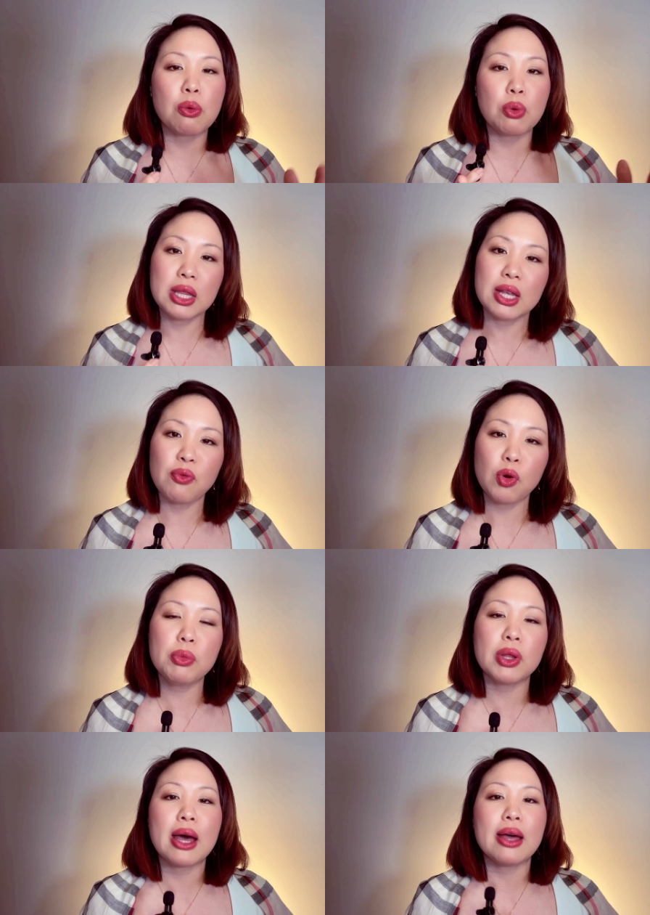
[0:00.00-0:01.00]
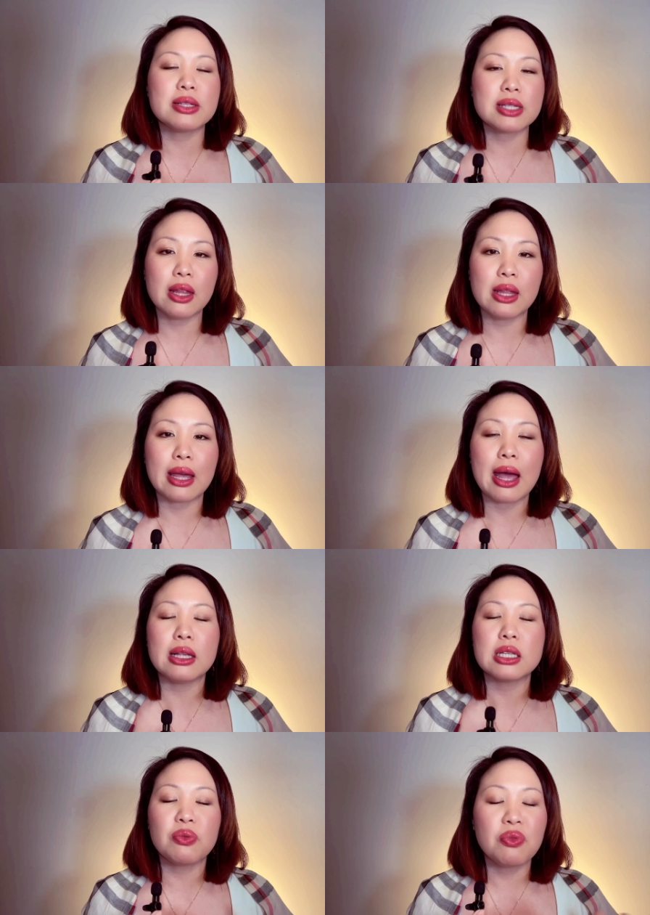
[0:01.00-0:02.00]
within that formula and selling, and
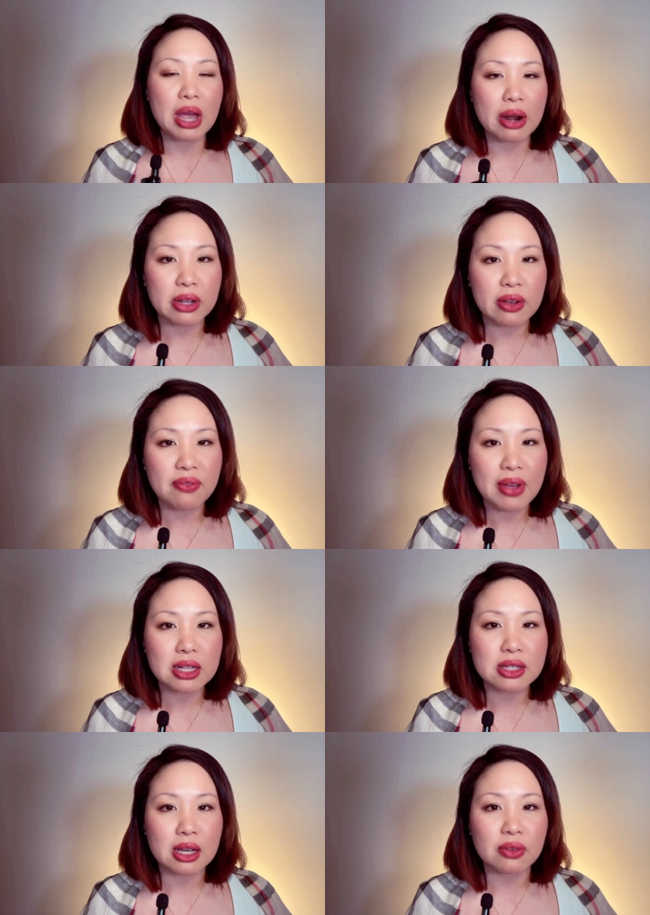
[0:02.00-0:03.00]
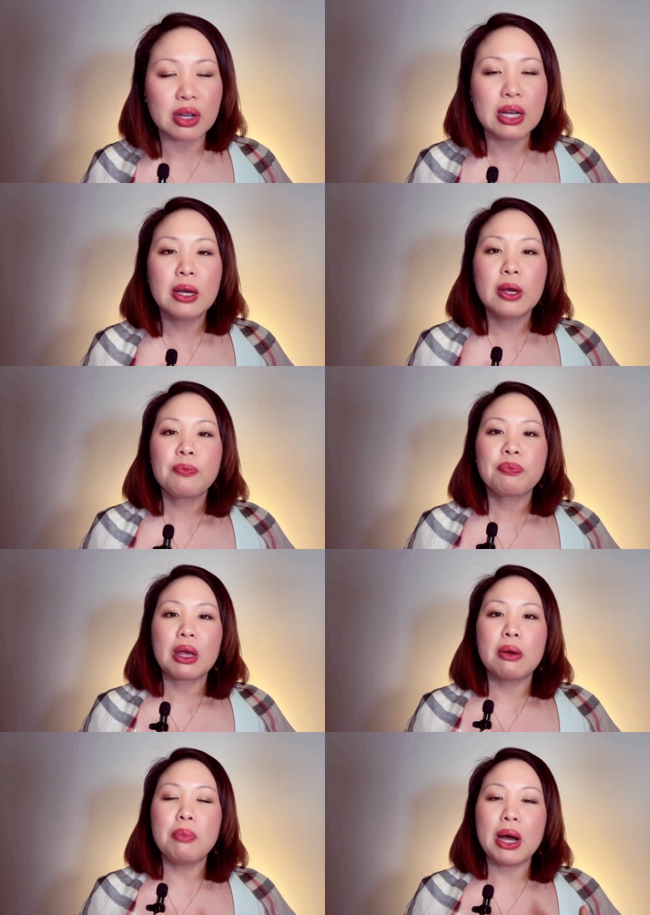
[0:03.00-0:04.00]
it's very effective.
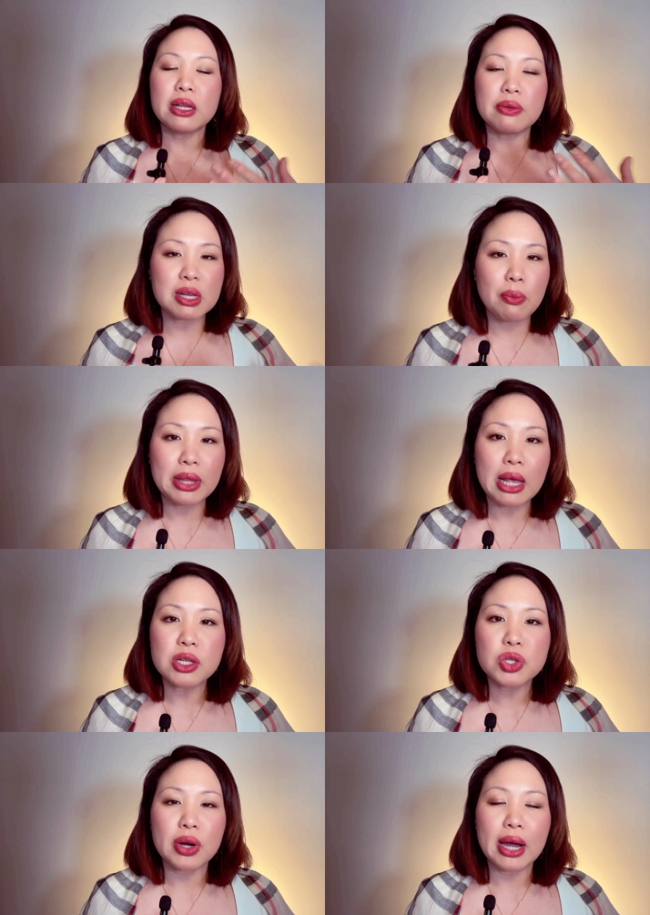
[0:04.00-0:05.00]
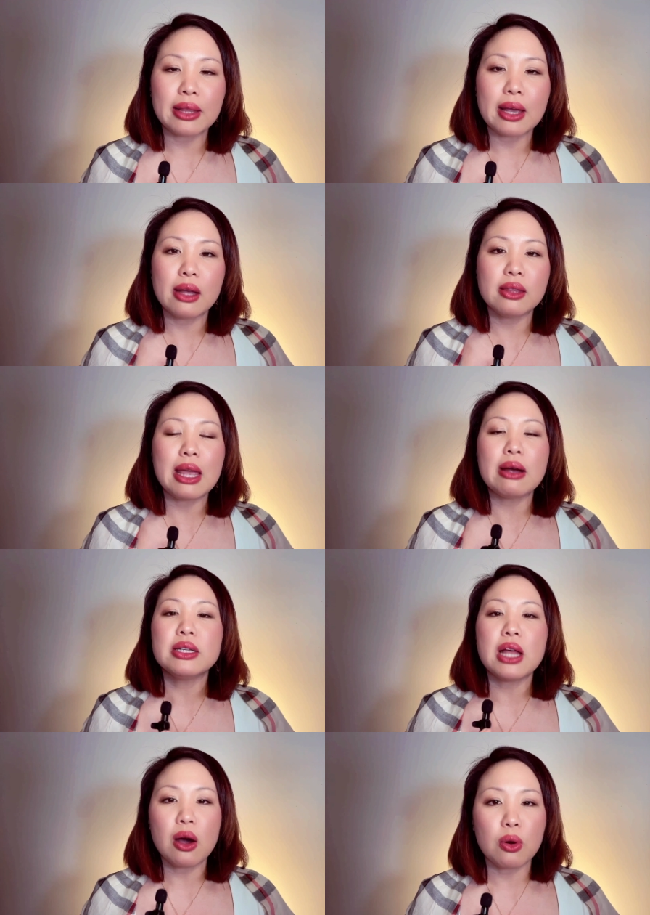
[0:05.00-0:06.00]
But if someone else tried that, they are
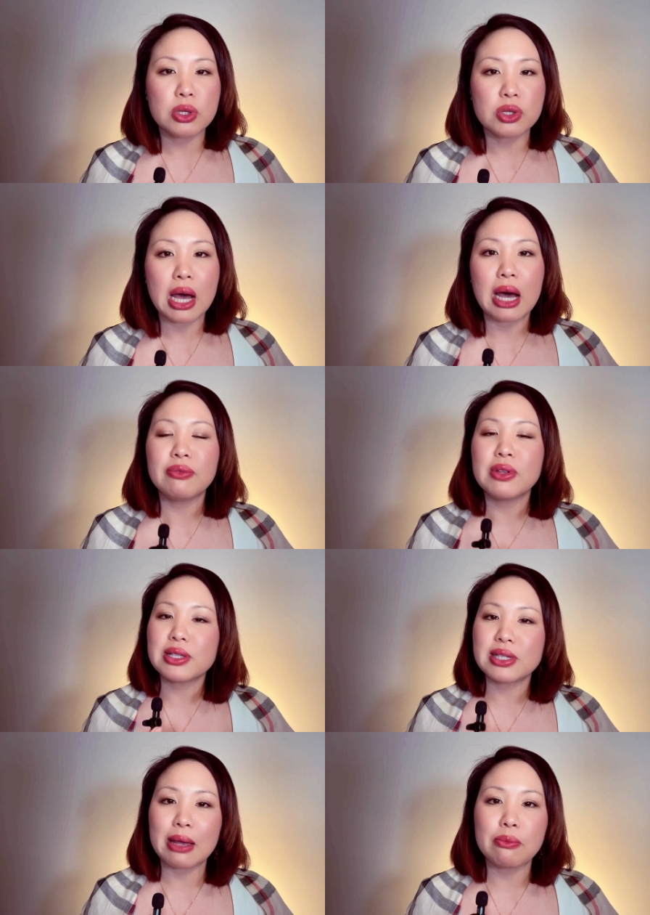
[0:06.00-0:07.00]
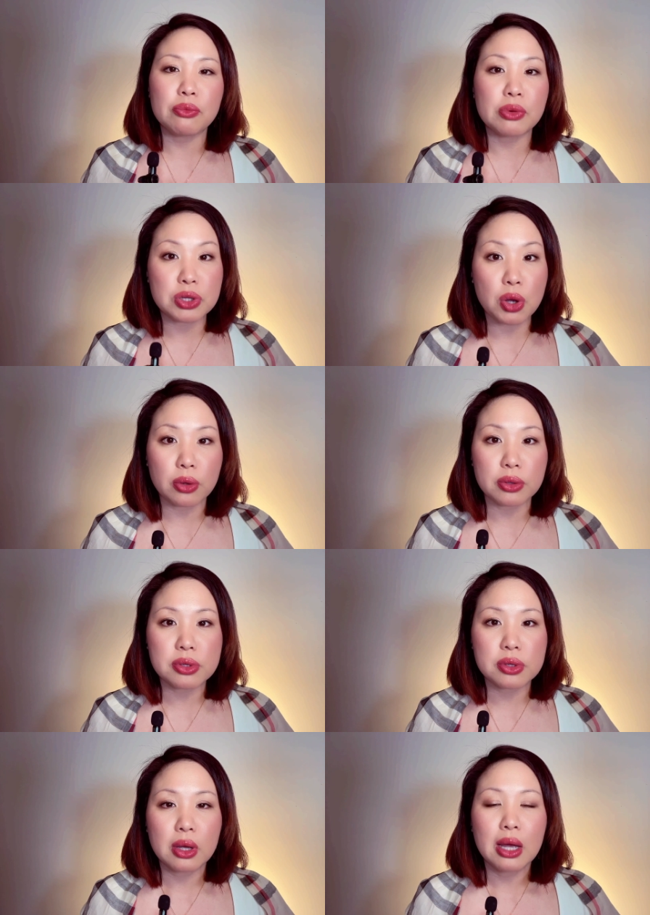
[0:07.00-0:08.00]
not going to have the same
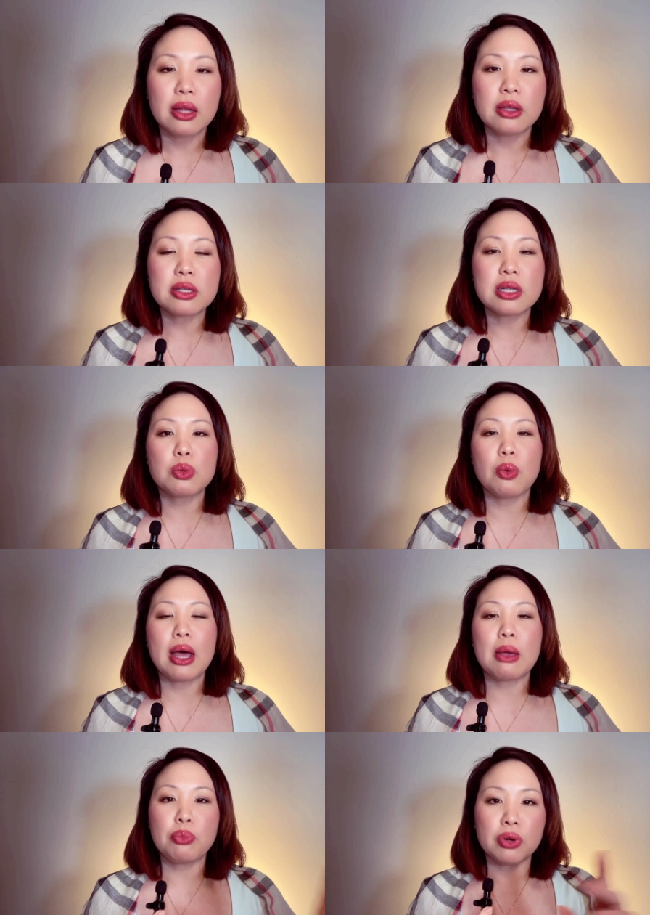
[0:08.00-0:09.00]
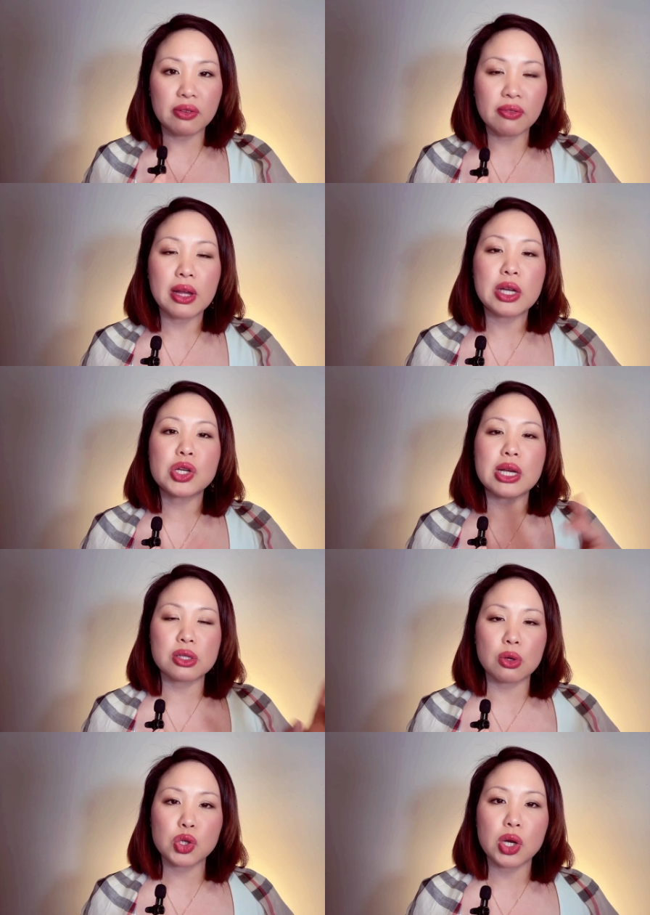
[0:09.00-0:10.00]
results. This is why privilege and
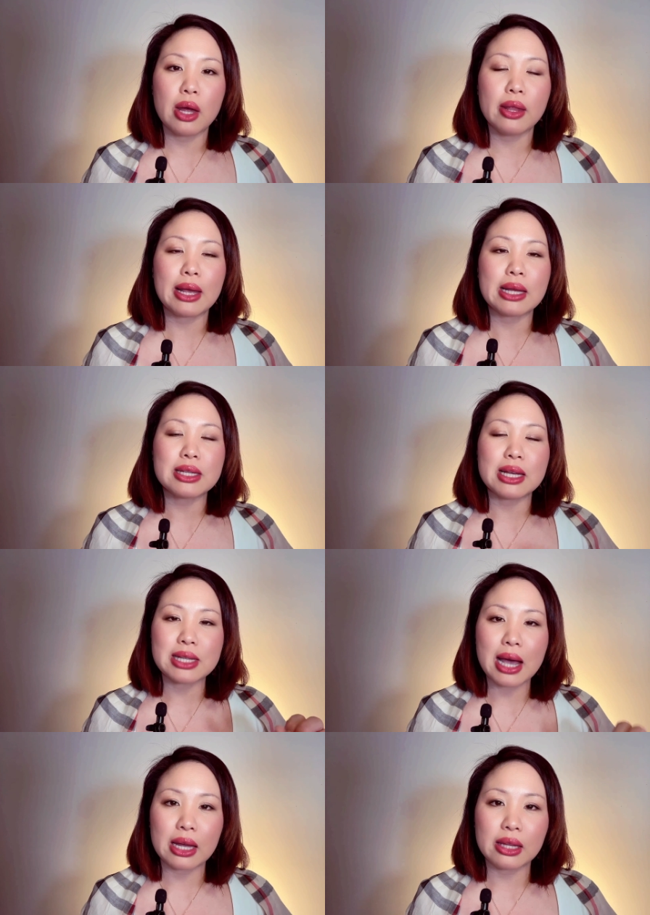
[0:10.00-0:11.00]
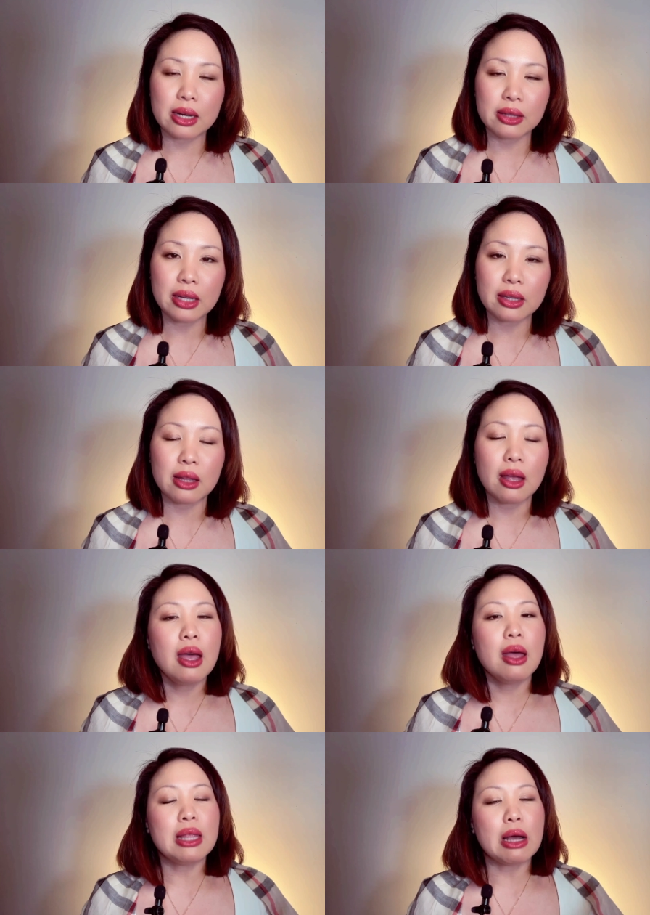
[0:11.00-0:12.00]
social elegance is highly connected.
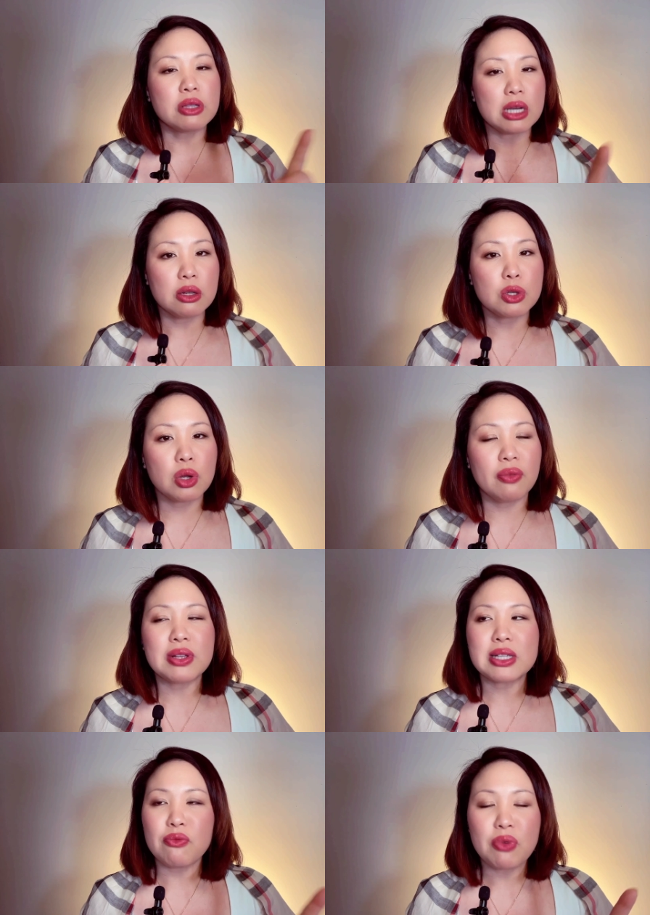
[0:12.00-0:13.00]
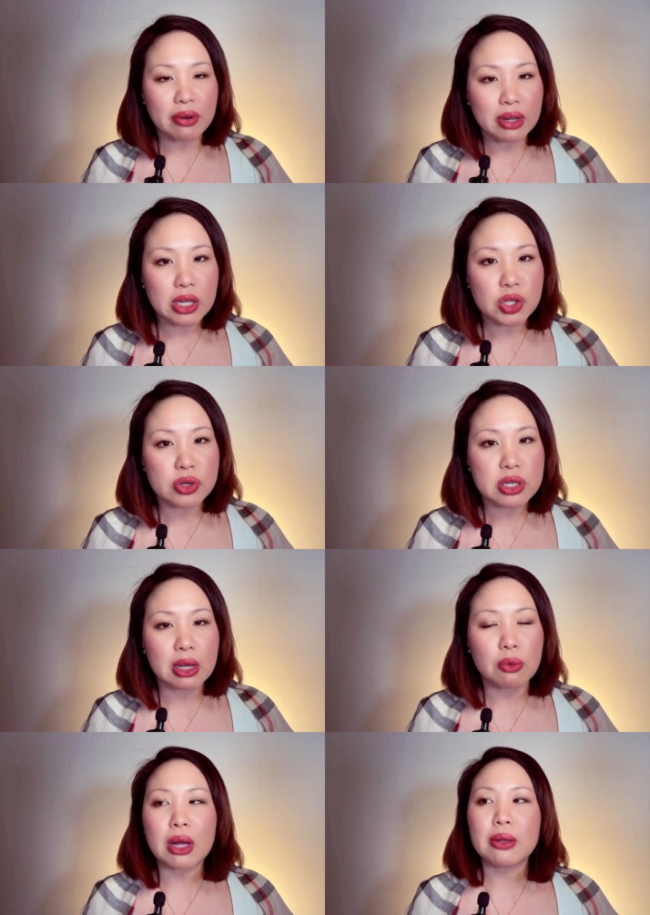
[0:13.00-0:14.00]
Now, Taylor Swift is a very
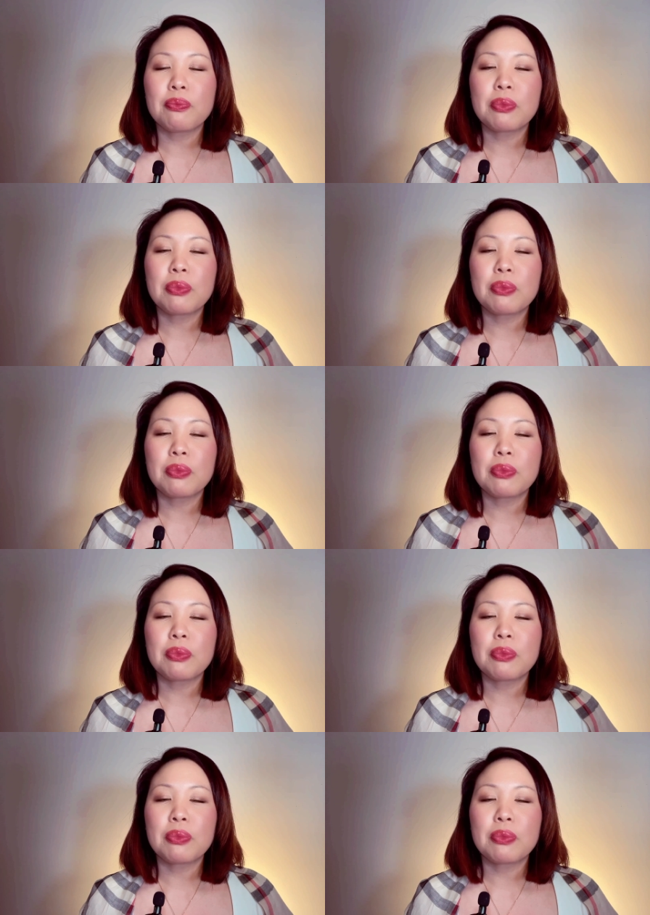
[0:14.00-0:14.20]
interesting one,